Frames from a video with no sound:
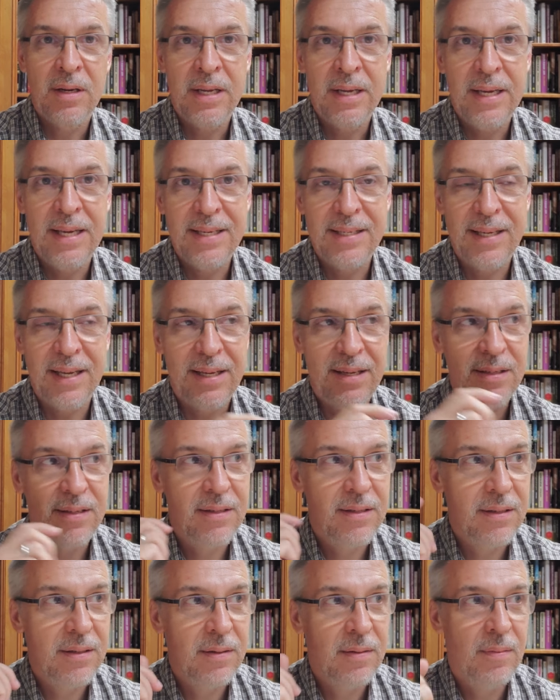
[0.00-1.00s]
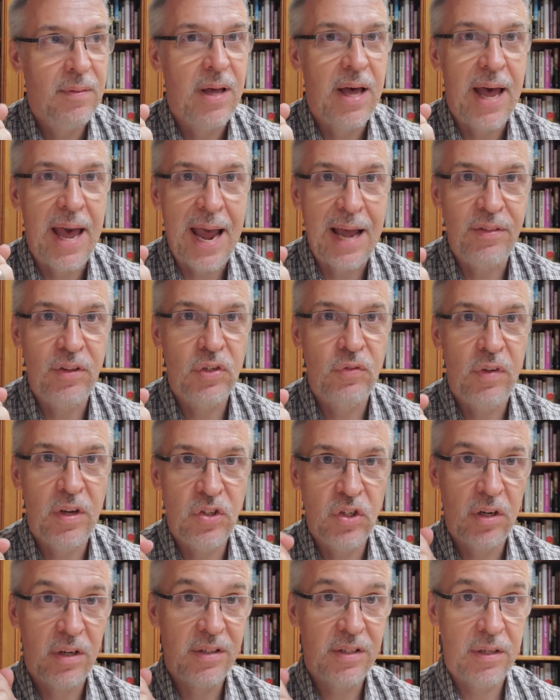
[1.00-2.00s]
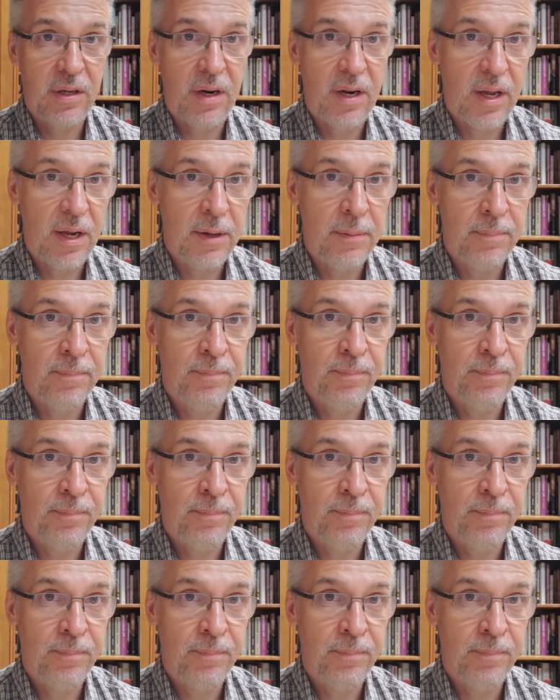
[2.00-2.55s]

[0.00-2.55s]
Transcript: He says, I had this vision on Sunday,